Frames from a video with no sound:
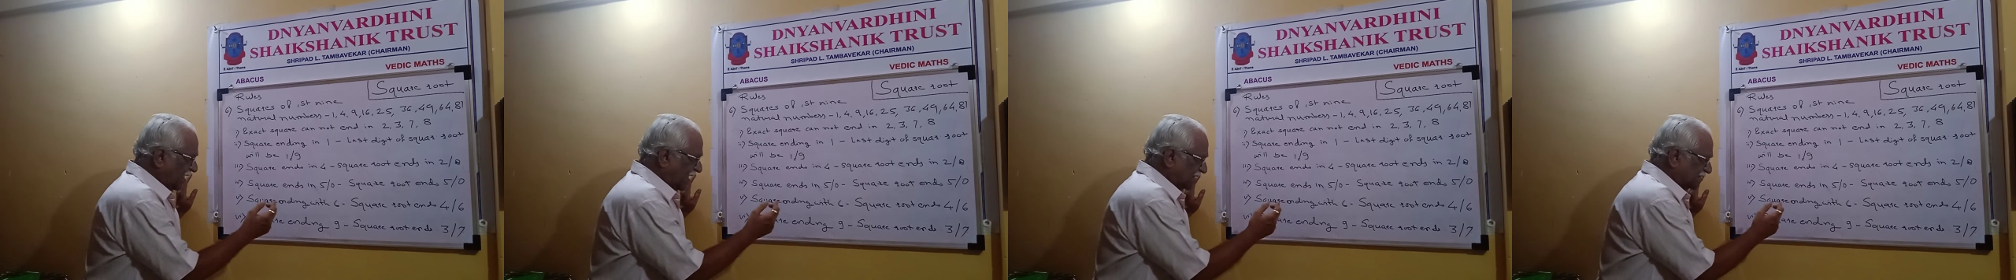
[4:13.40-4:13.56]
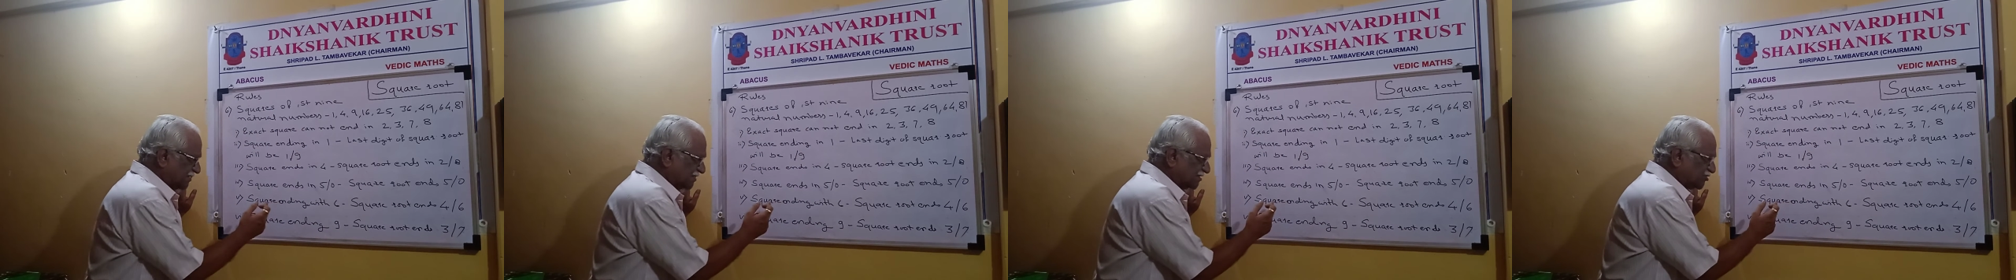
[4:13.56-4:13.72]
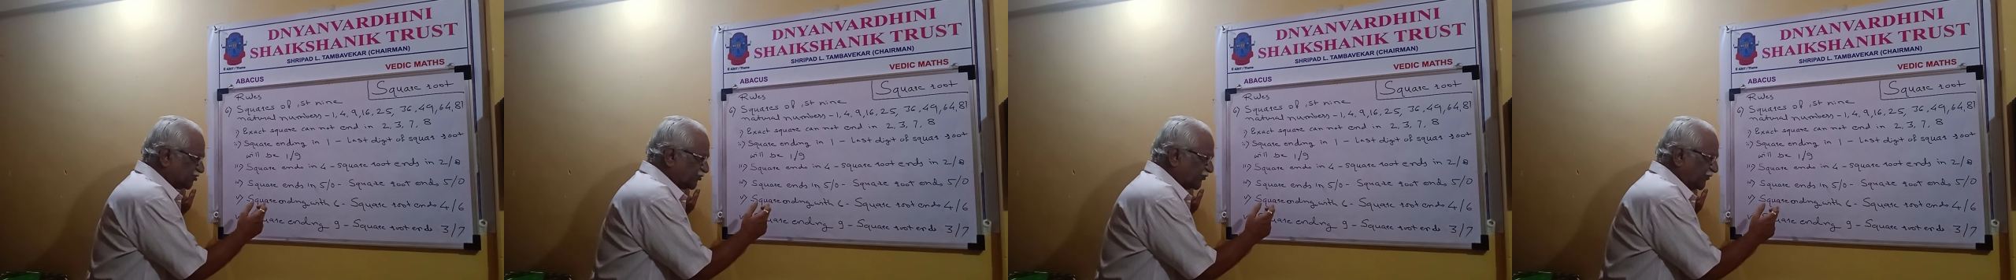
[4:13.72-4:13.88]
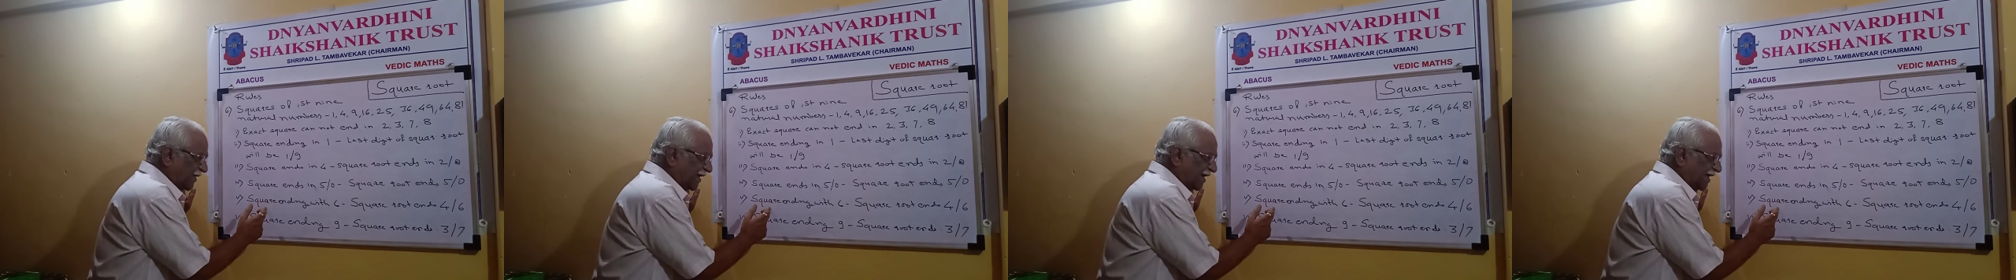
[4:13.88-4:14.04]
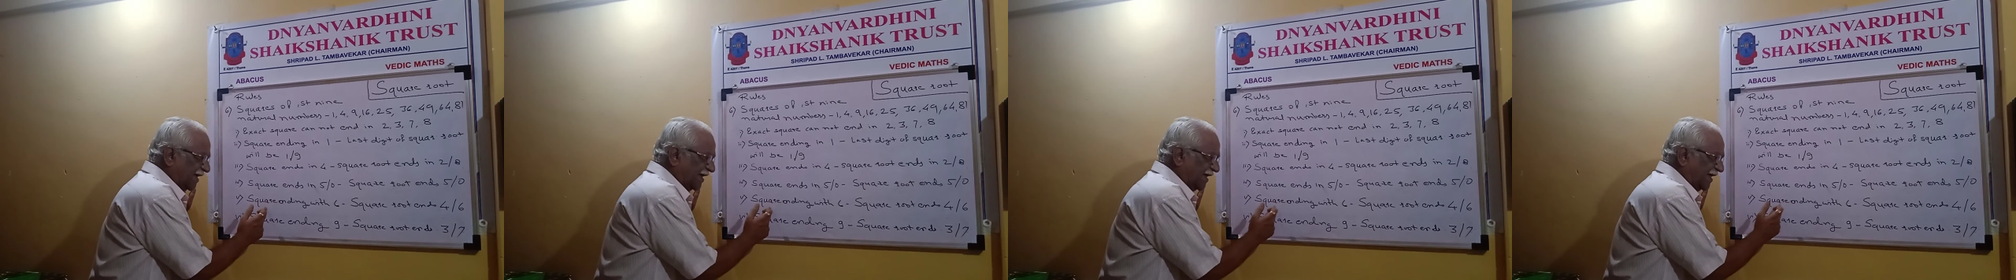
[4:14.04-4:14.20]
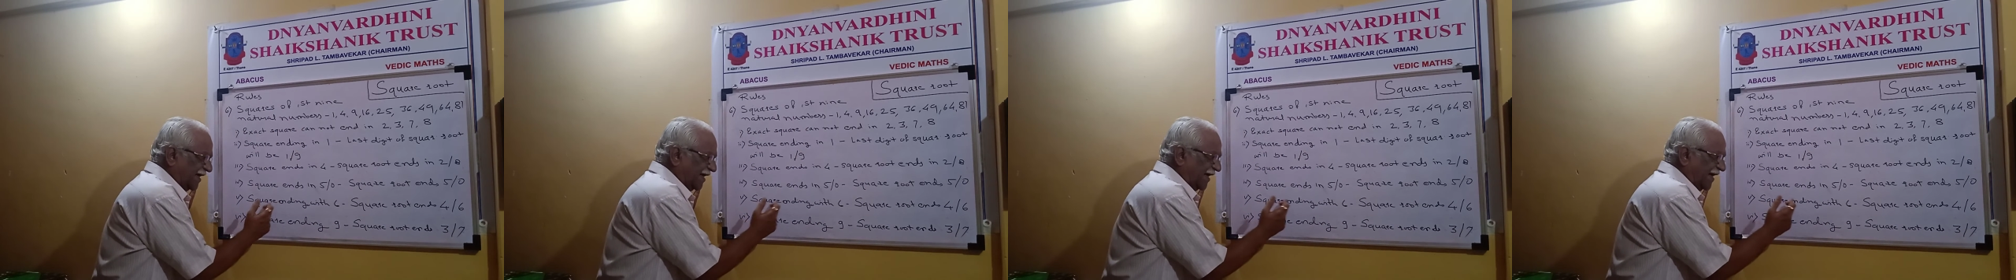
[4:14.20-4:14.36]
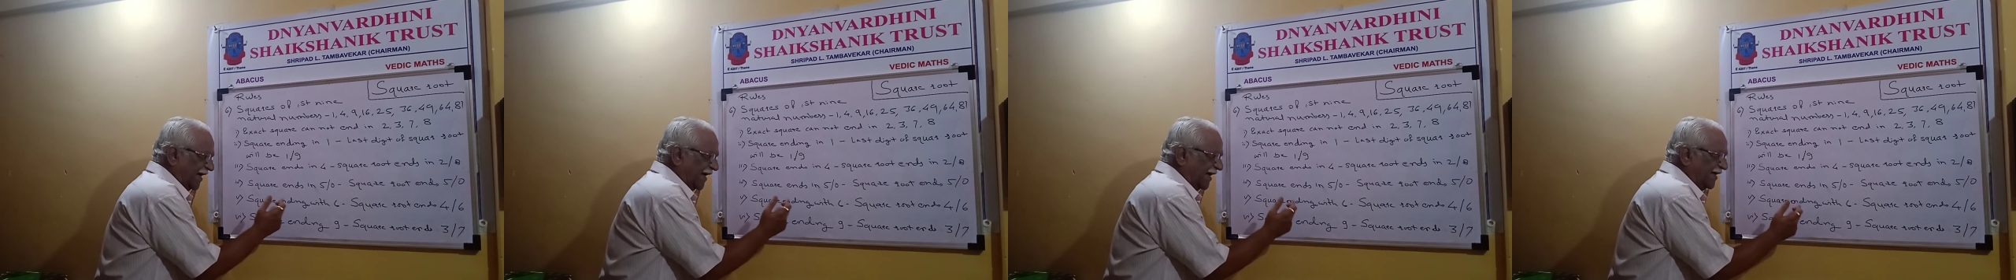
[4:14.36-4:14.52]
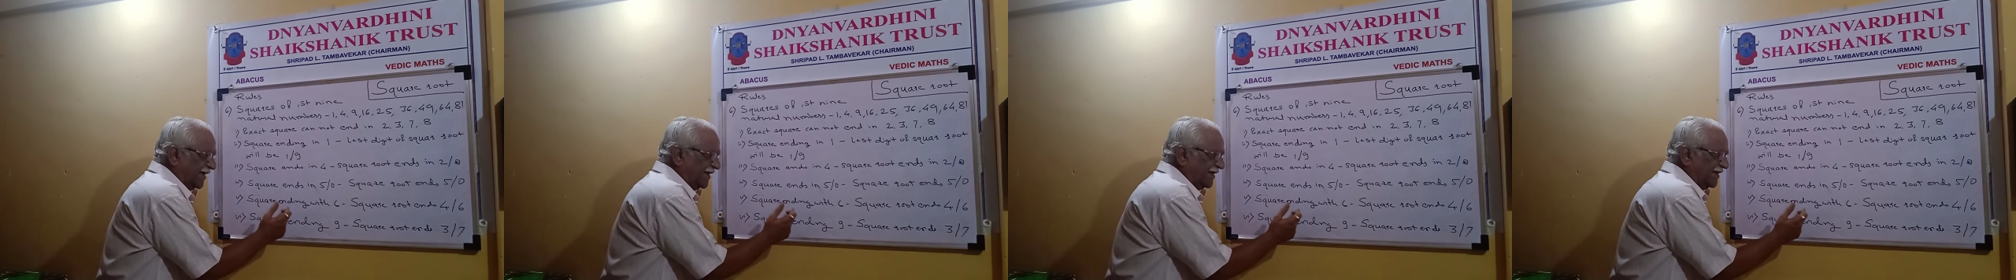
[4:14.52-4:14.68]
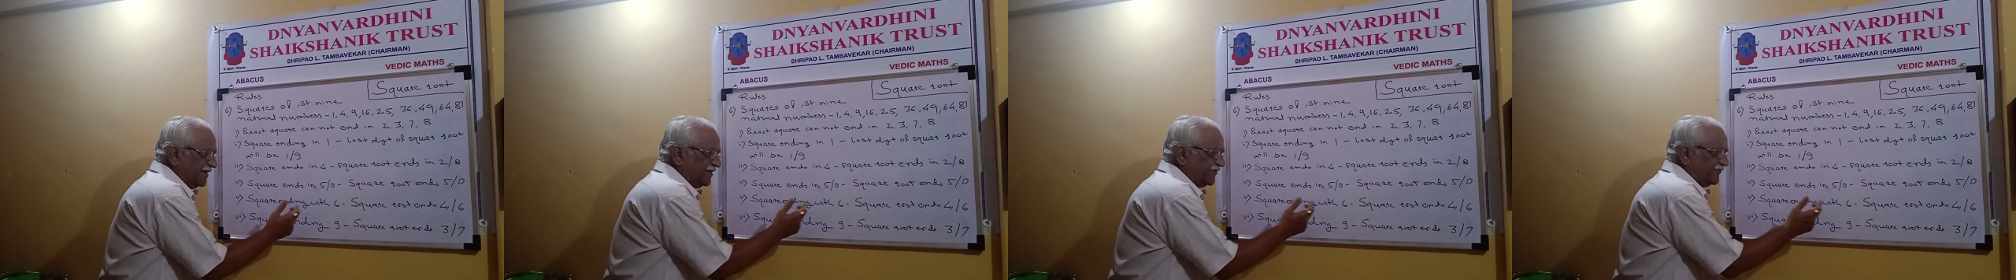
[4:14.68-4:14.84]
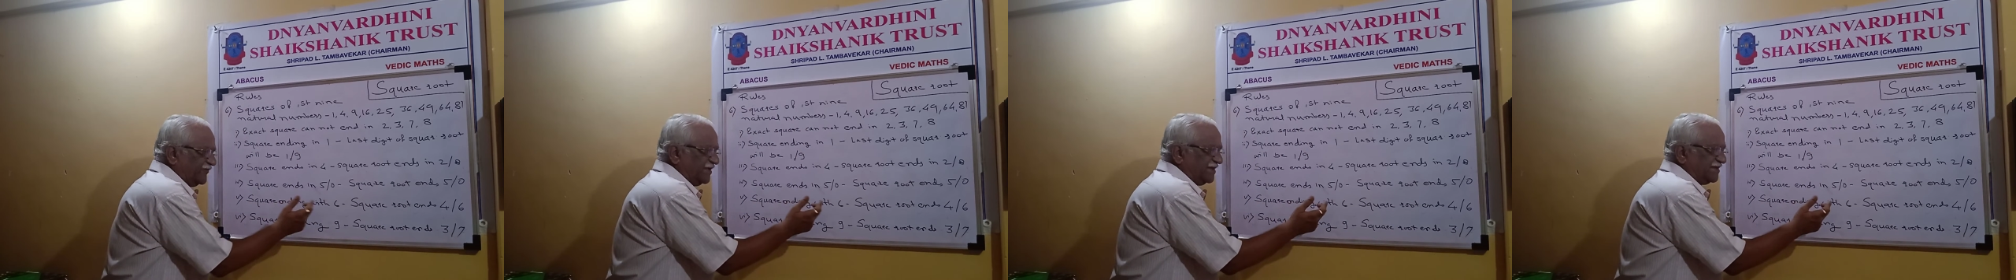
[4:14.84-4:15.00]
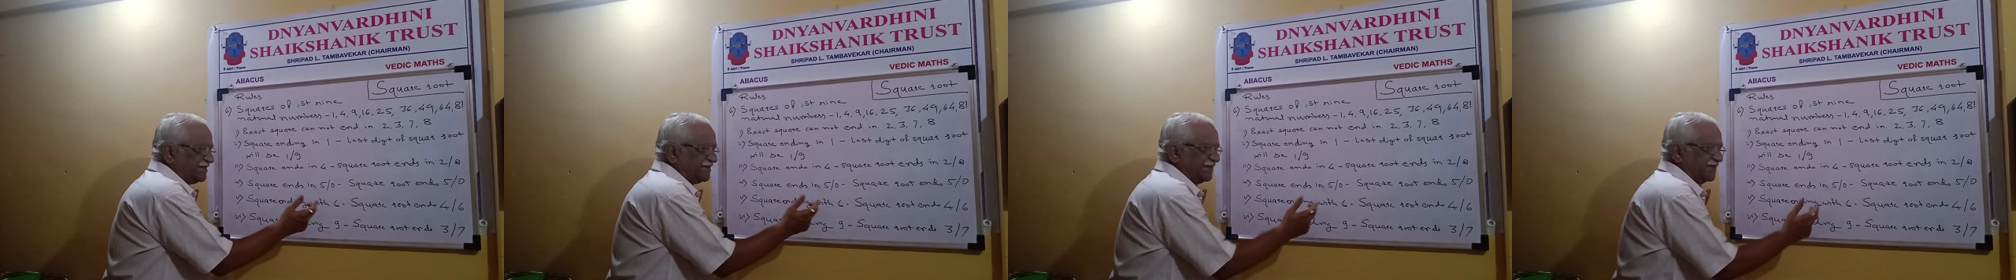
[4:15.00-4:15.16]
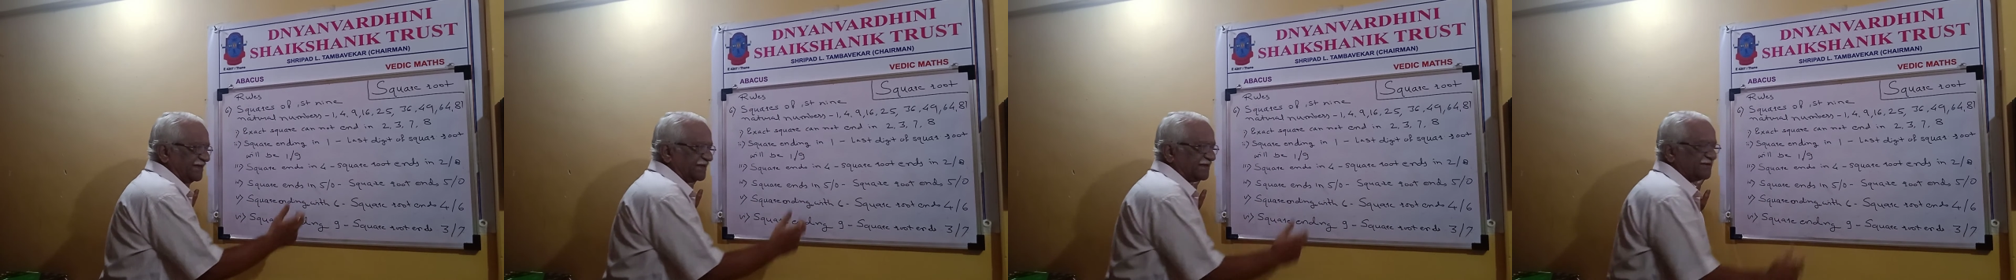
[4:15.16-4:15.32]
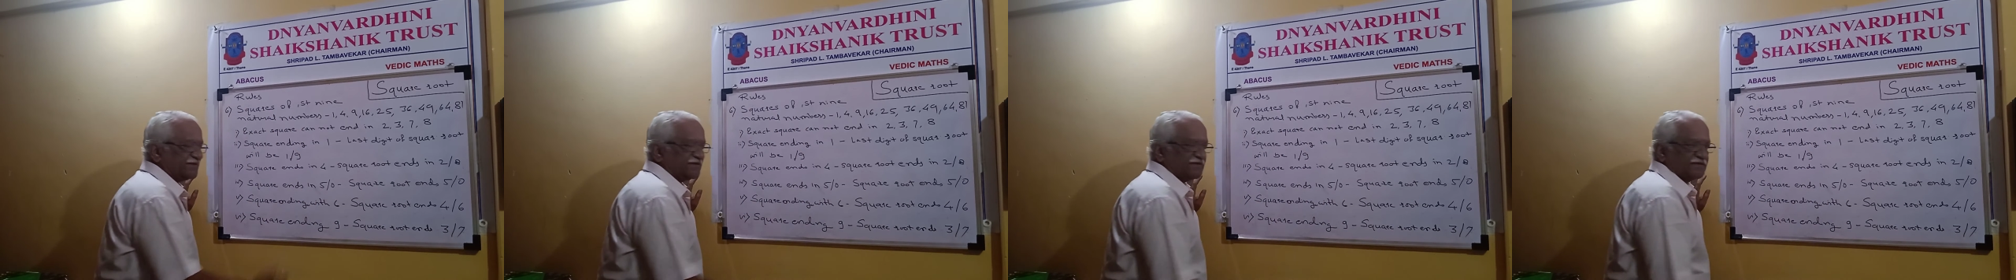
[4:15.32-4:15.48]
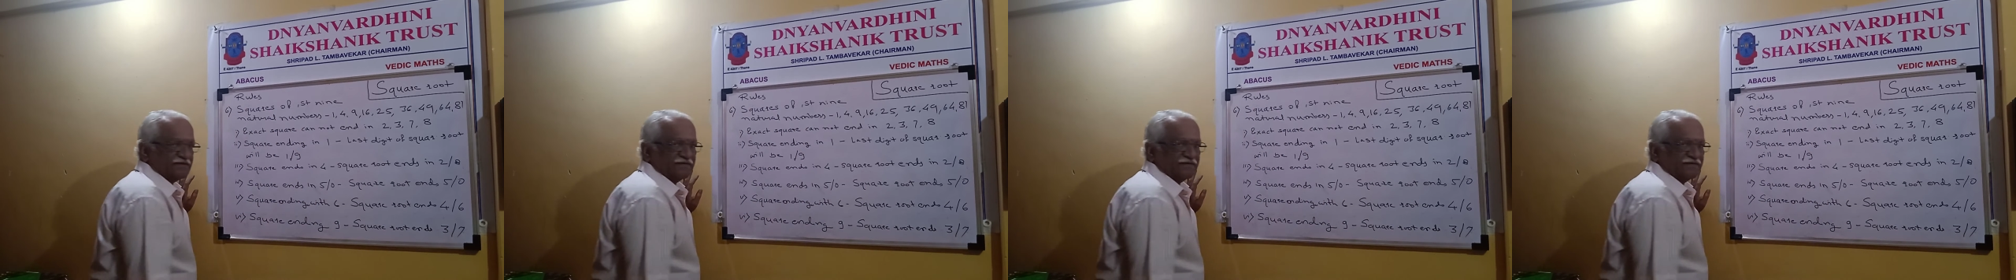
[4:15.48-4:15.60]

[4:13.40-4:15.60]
The square ending with 6,